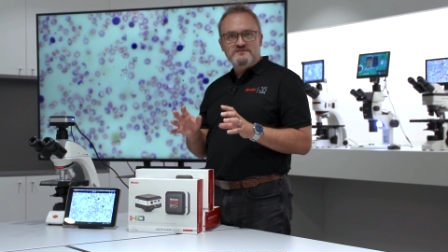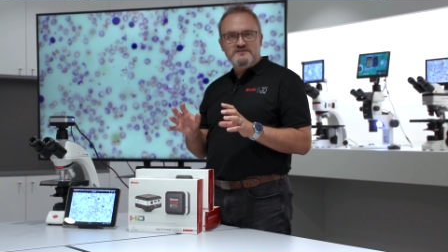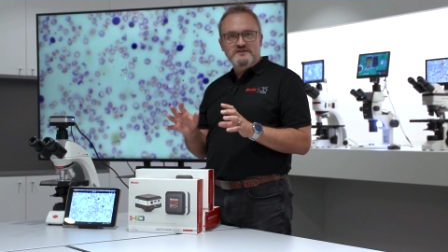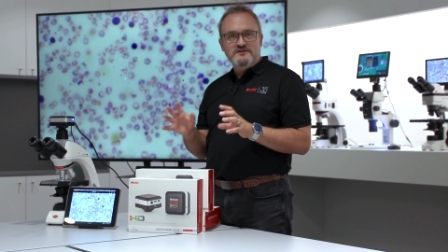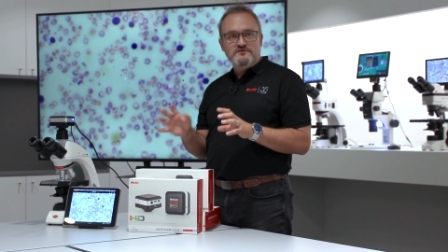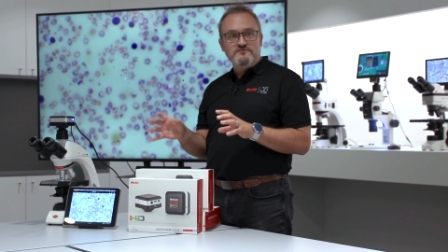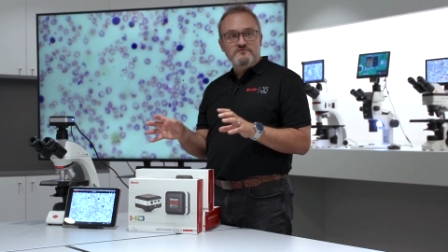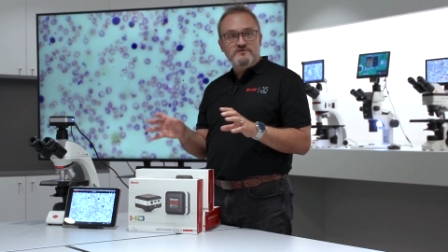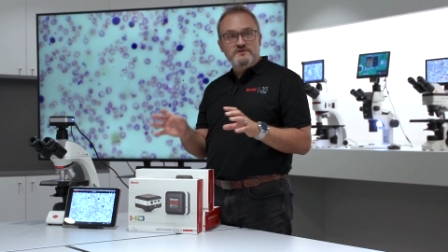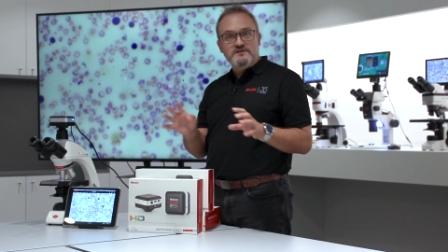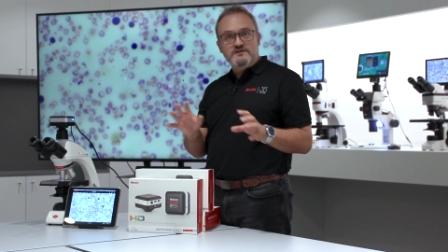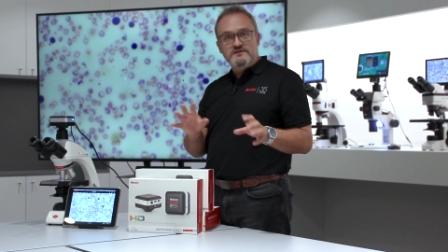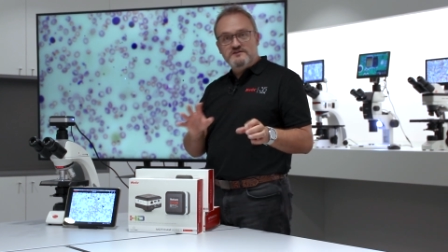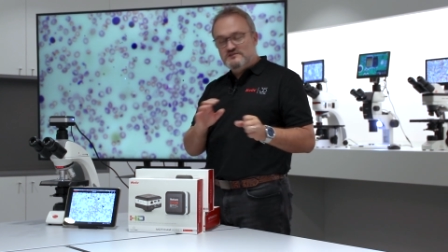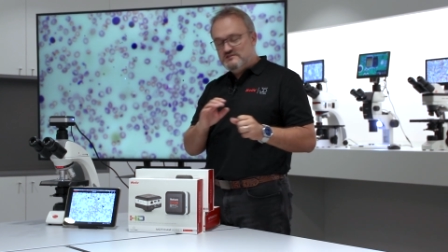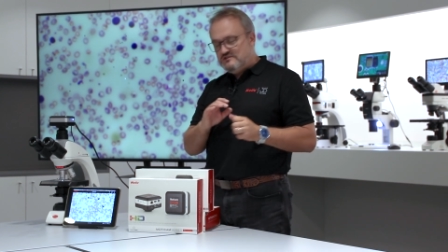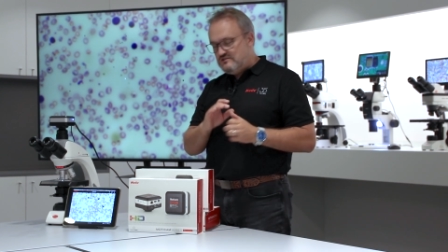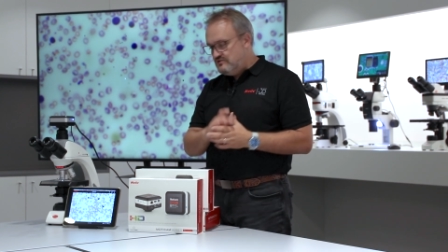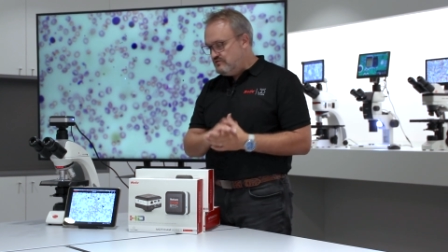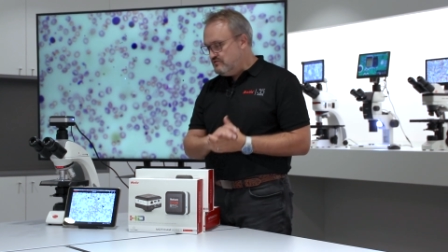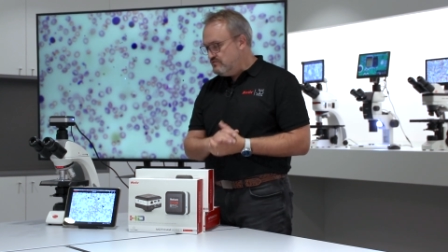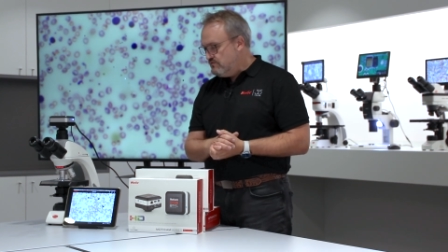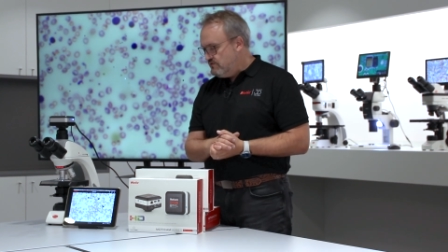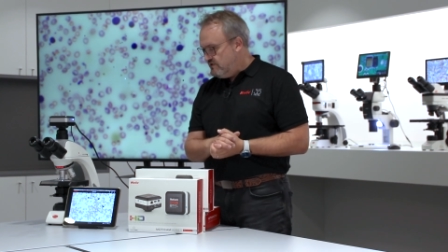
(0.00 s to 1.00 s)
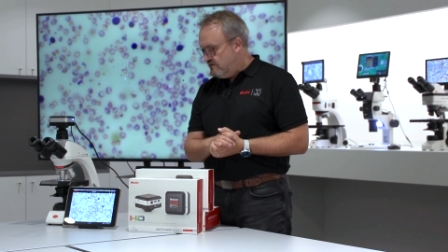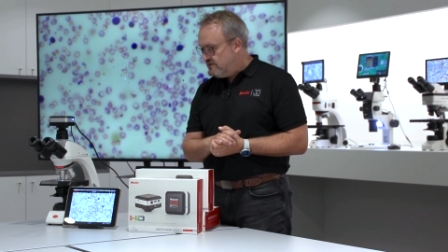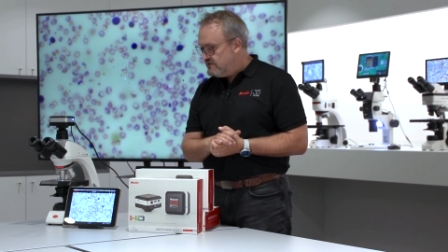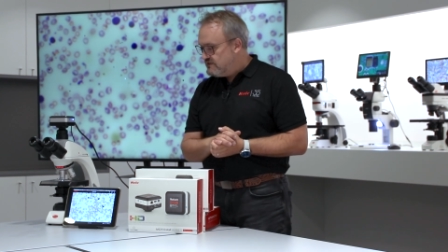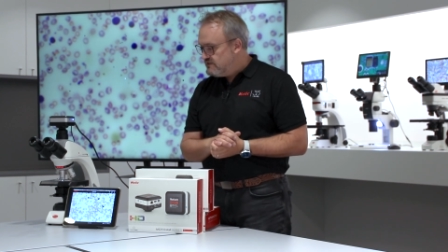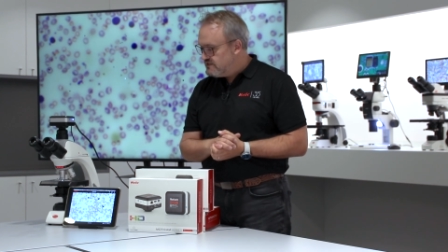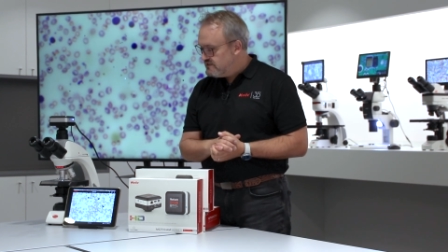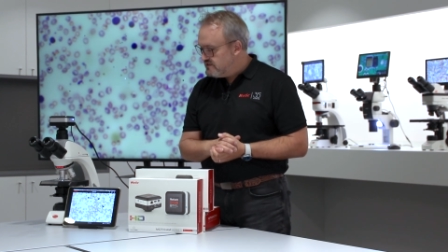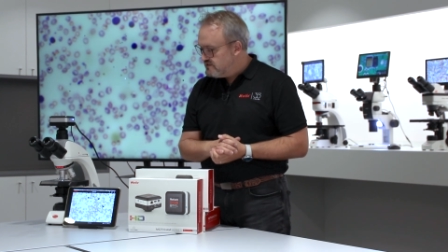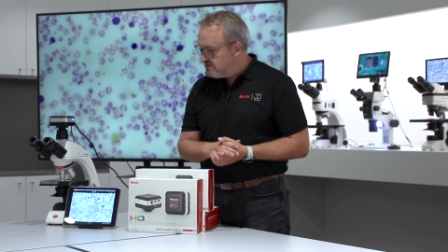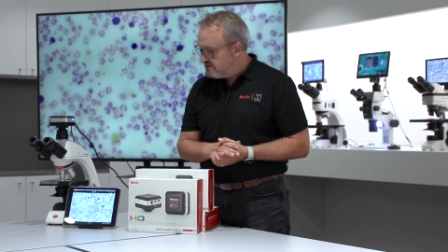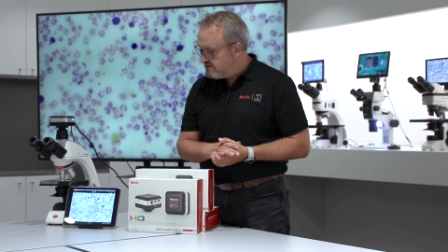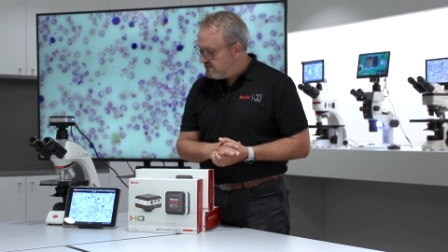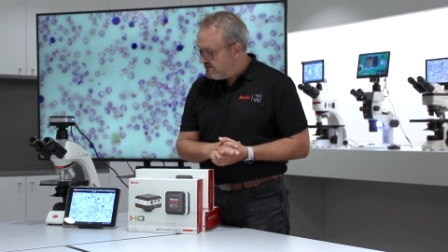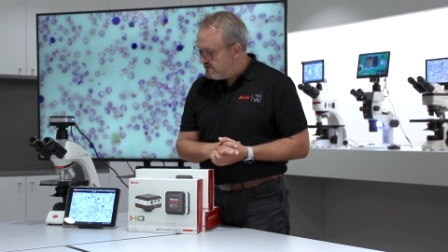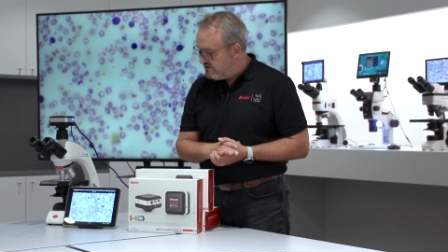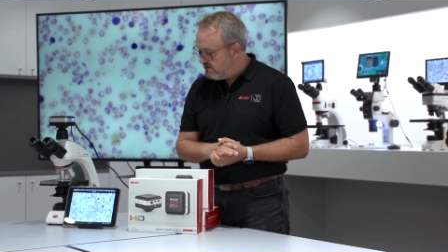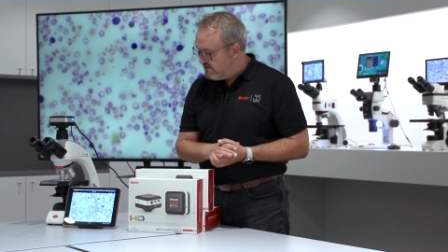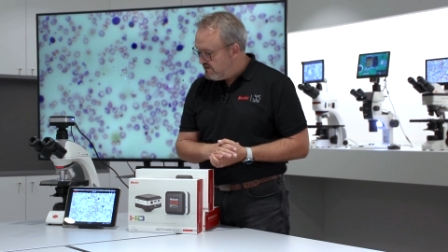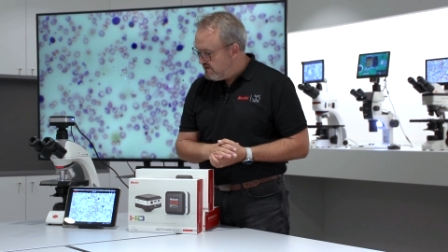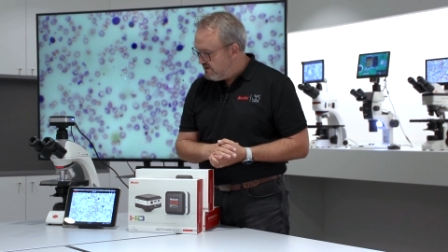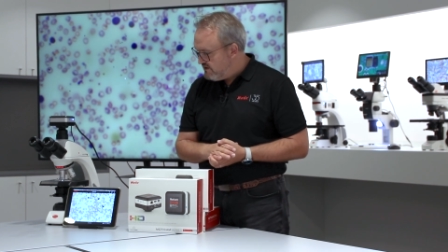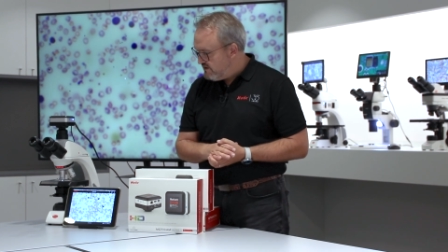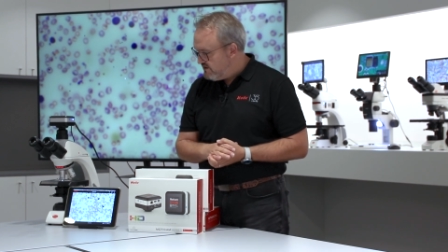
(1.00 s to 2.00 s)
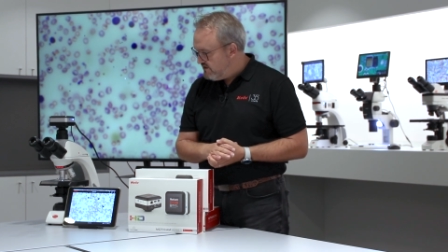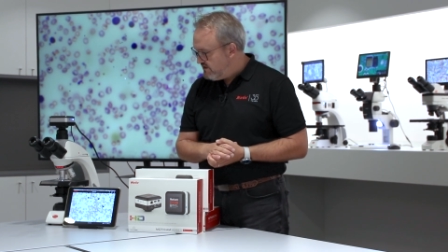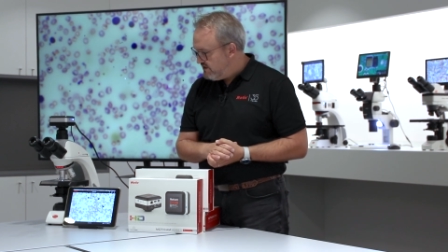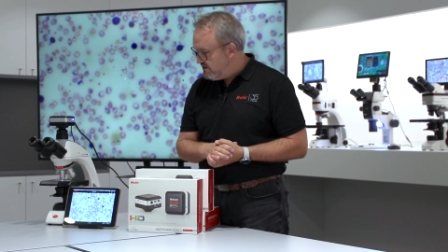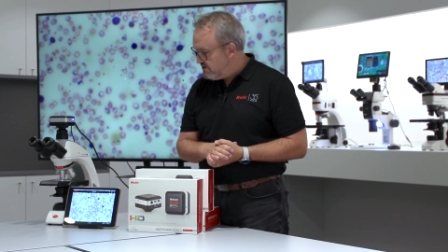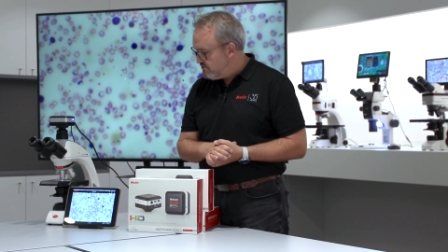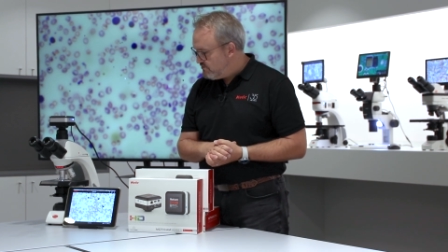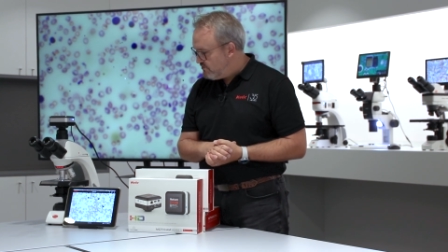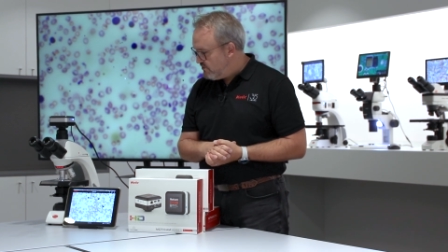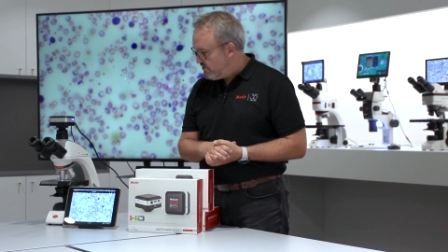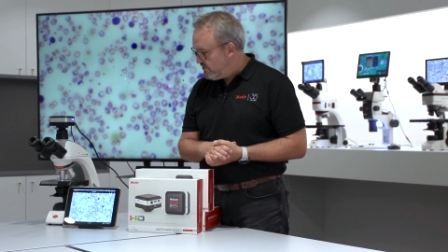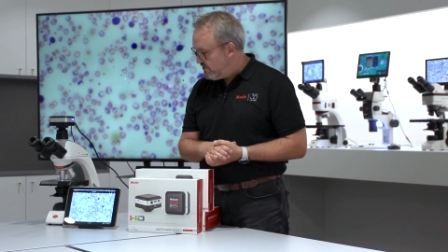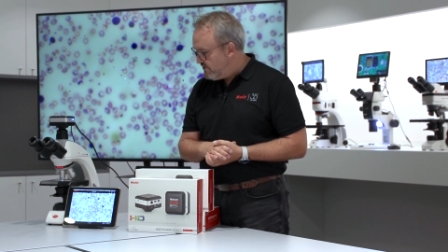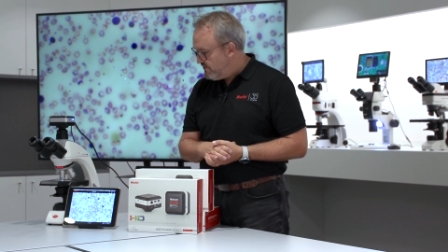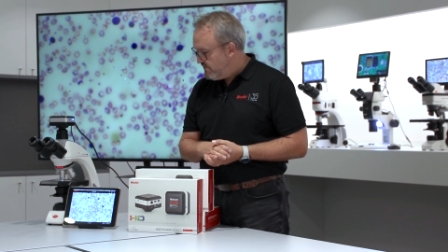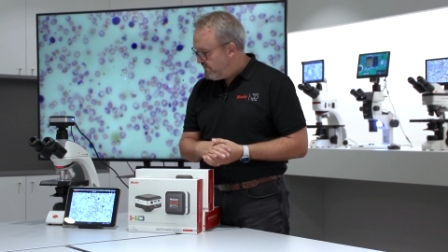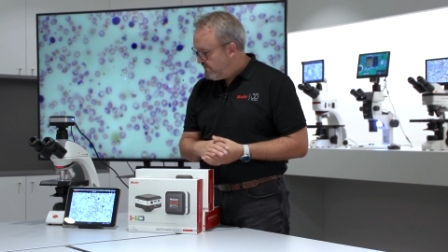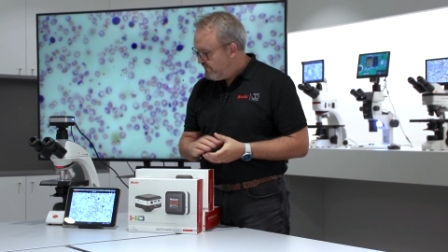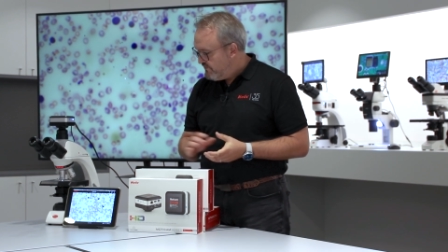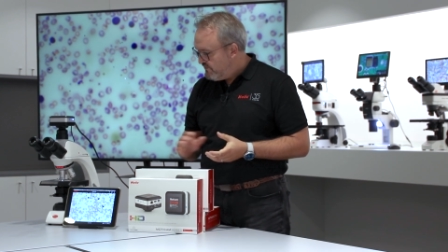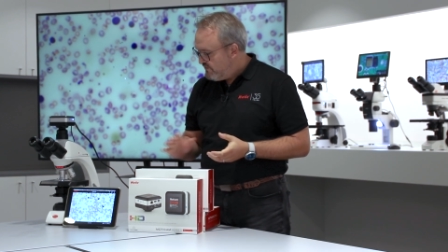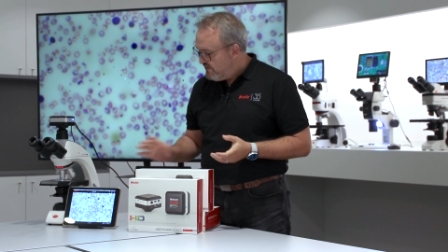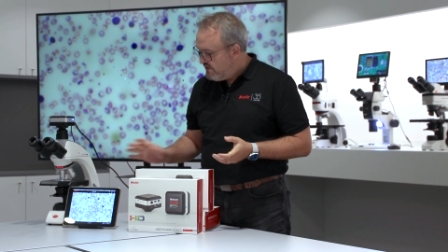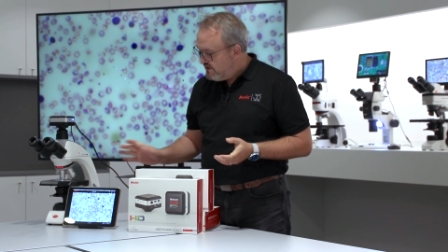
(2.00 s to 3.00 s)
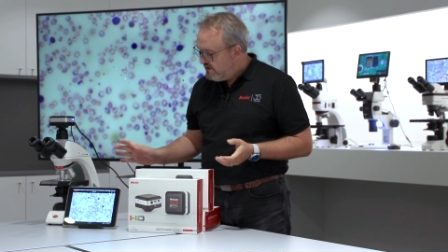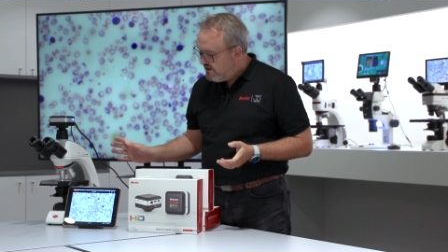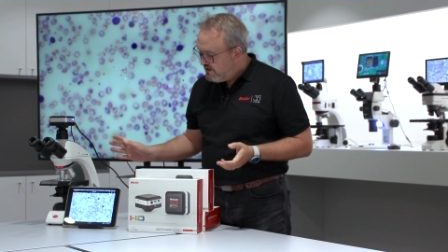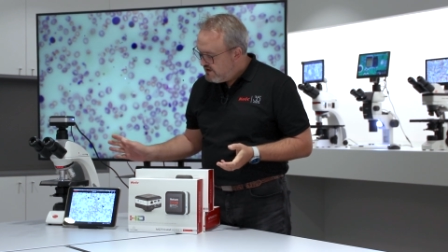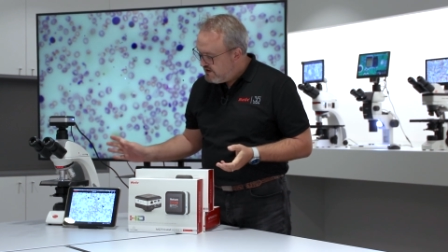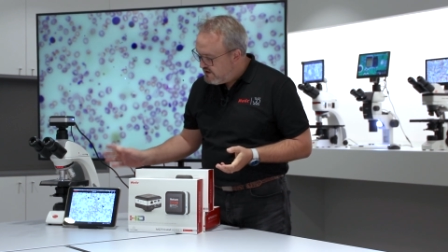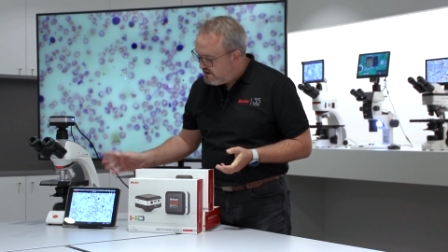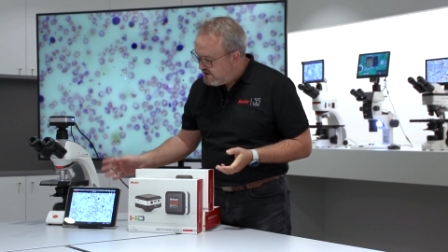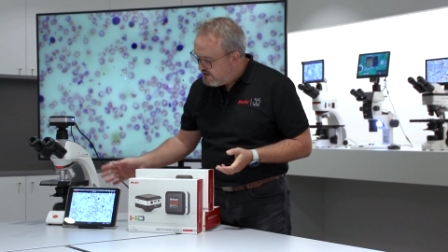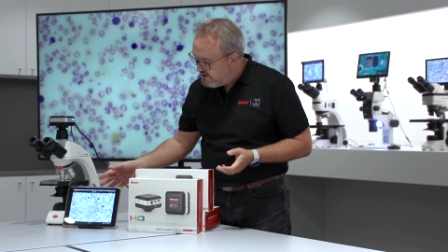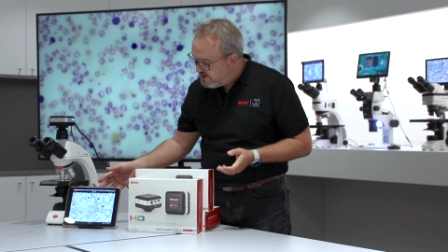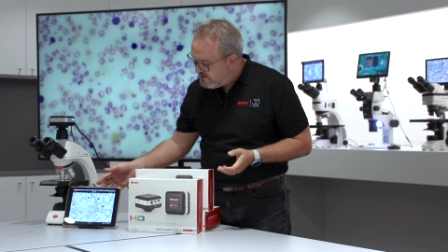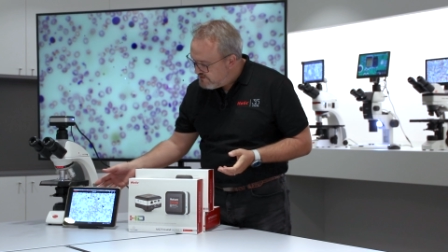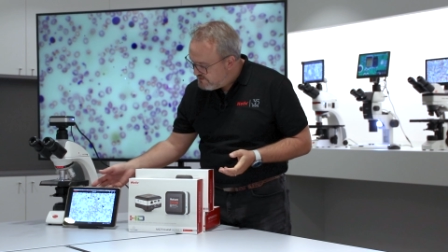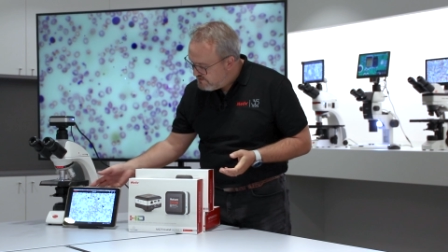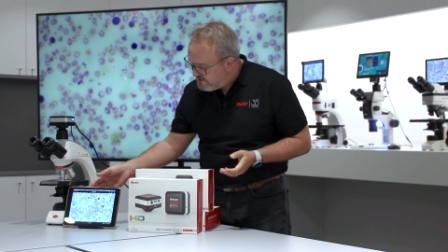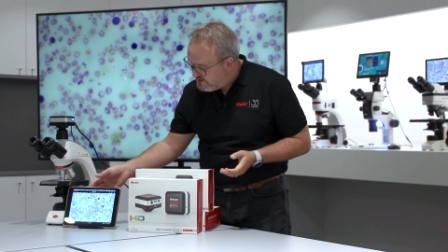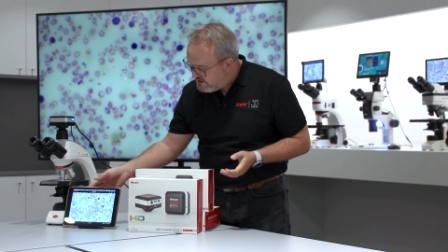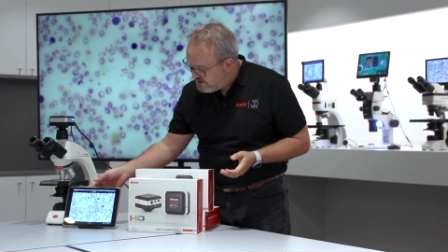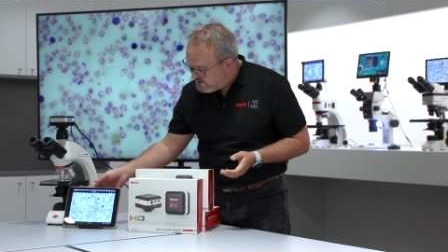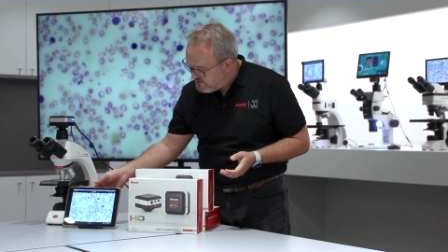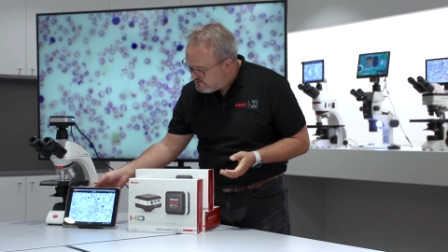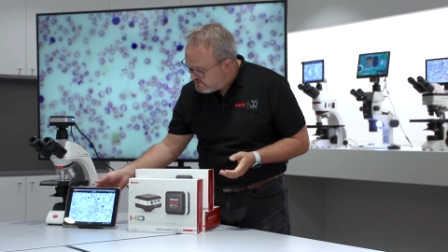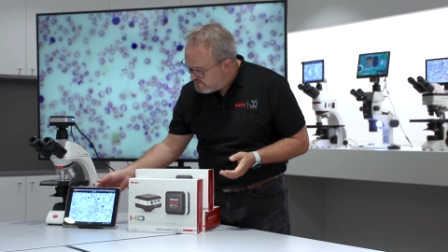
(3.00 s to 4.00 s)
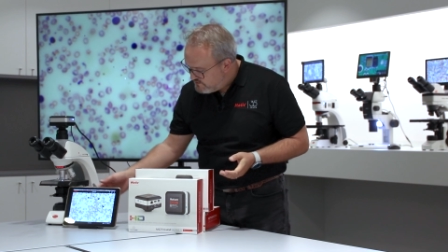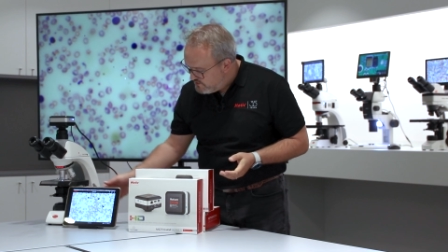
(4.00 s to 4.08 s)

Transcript: tethering it to an existing uh, network. Uh, at the